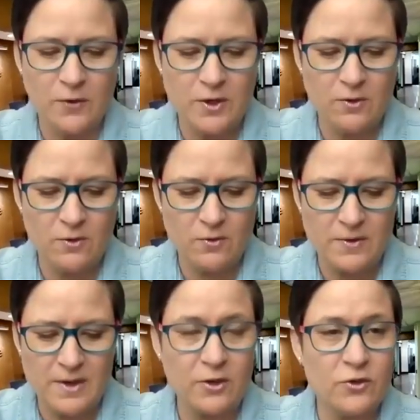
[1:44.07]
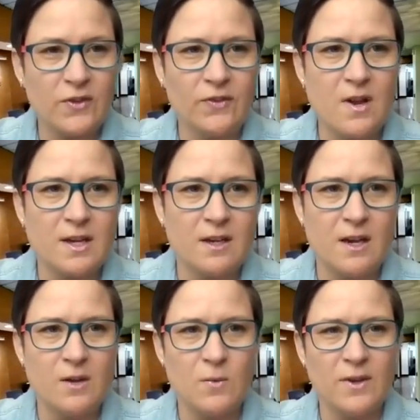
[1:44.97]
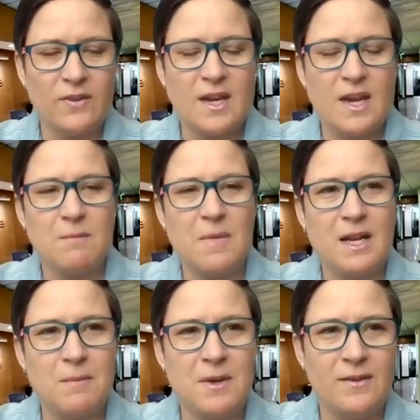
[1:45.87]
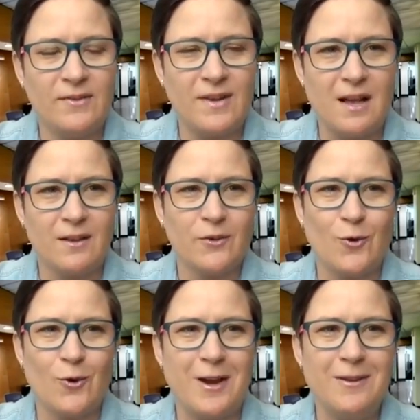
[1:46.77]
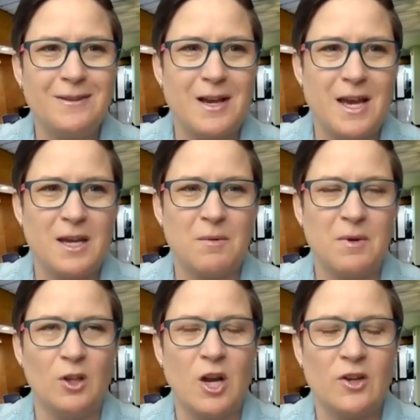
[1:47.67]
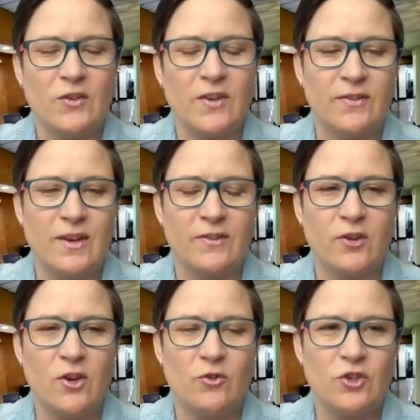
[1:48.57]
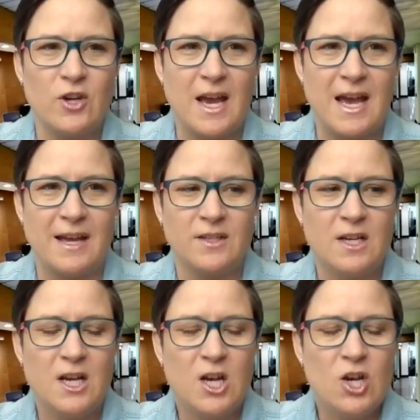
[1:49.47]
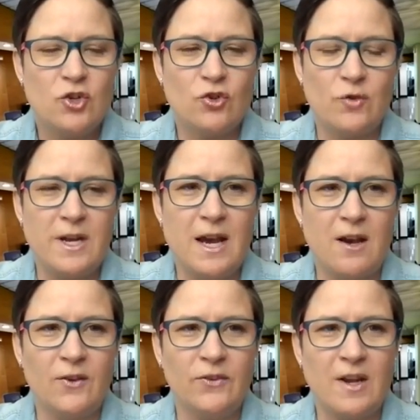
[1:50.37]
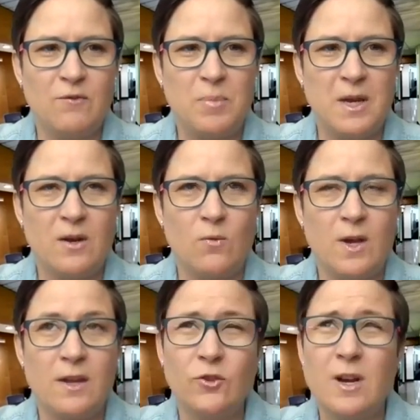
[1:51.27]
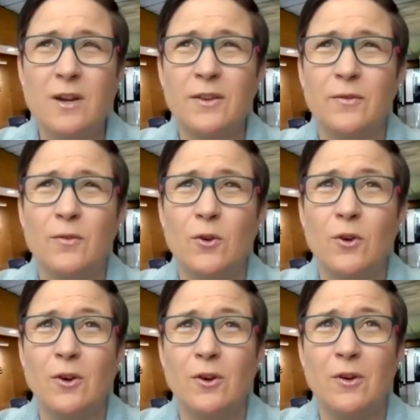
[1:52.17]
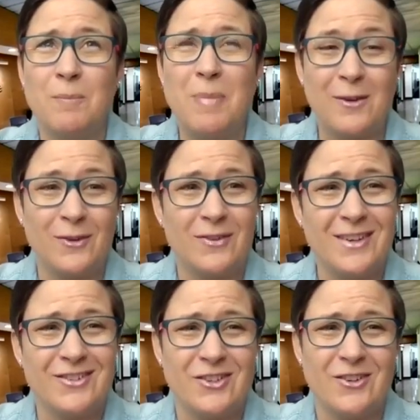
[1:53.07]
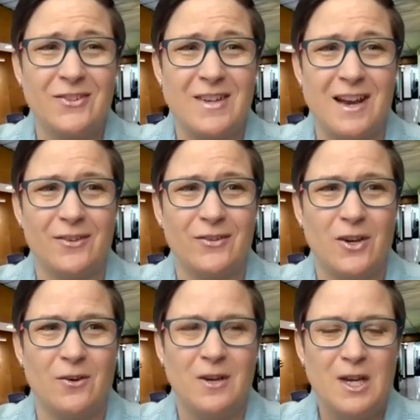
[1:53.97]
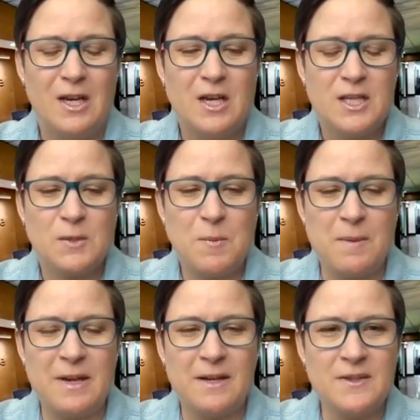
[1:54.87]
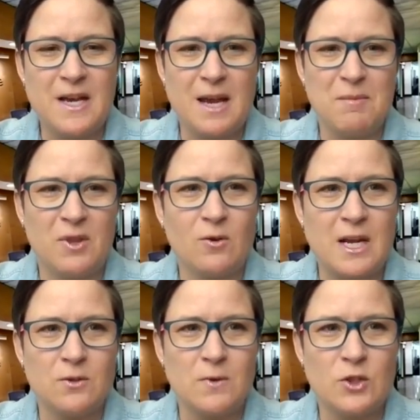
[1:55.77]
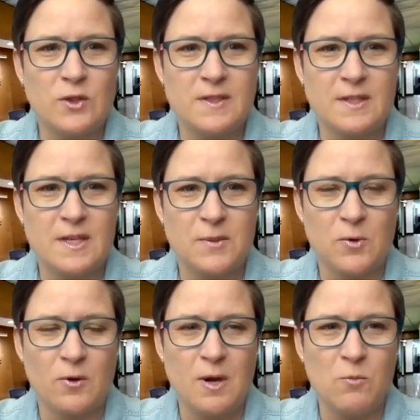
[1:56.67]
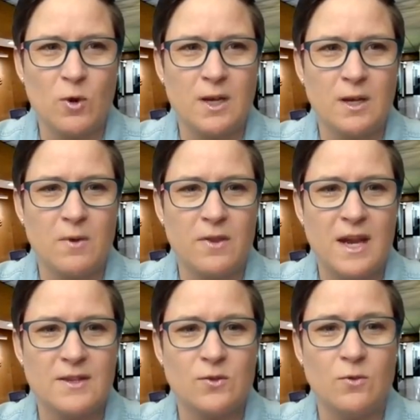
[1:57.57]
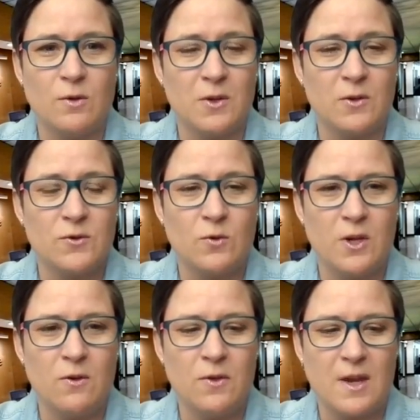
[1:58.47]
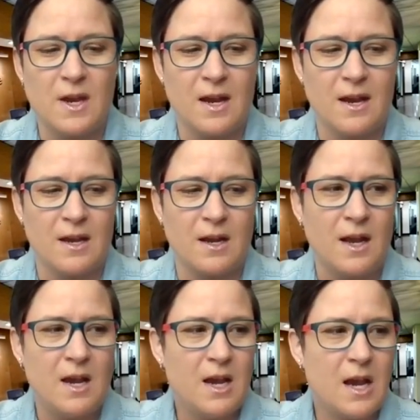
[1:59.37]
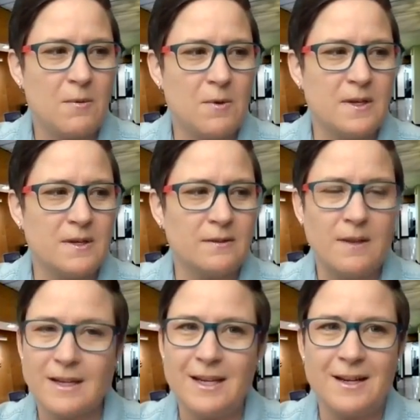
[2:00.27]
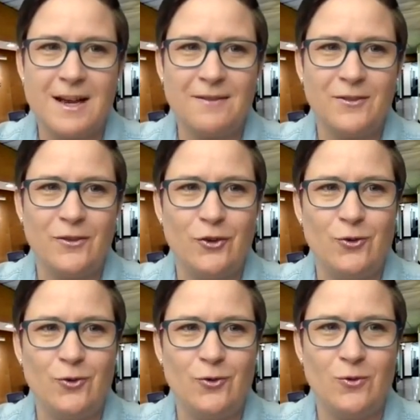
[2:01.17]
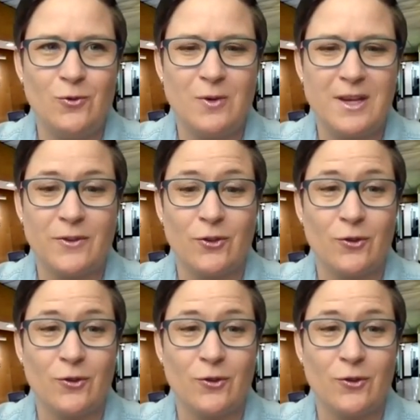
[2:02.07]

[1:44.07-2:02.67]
for you that are just logging on, once again, my name is Alex Cornell. I am a launch success coach at Treehouse. I've been with Treehouse for about 6 years now. So spent a bit of time in the graduation success program working with high school and middle school youth. And I was lucky enough to get